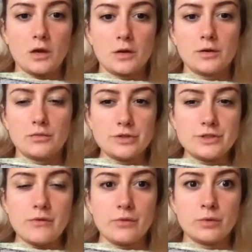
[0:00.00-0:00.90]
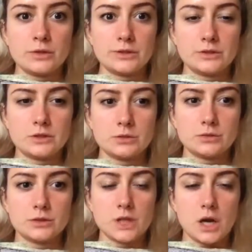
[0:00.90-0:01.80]
First off, I wanted to
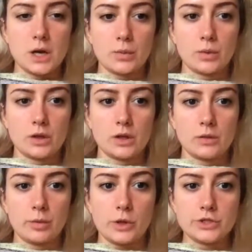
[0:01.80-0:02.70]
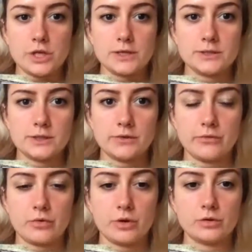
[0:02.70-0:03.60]
start with apologizing
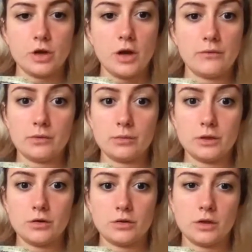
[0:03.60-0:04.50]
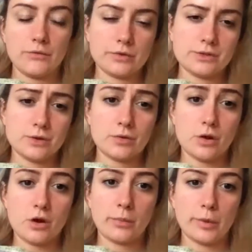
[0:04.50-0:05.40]
for not having been online for so
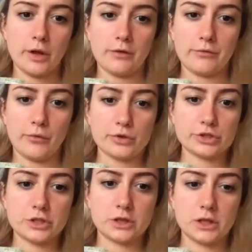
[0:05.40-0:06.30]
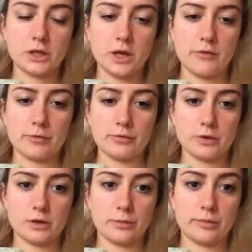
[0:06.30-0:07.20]
long, but unfortunately, I've been
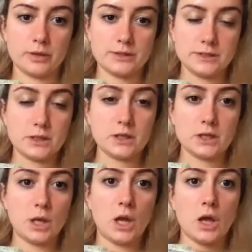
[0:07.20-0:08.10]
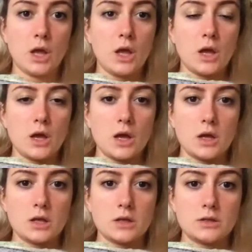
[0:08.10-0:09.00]
really busy,
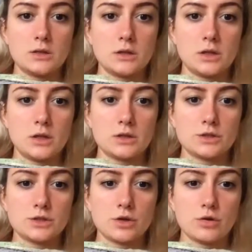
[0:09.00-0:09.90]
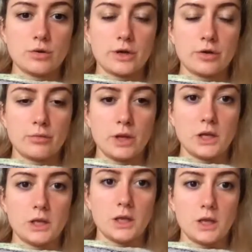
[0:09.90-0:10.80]
and so I couldn't make
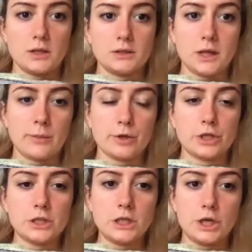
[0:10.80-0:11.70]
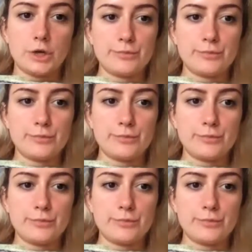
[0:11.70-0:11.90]
it anytime earlier.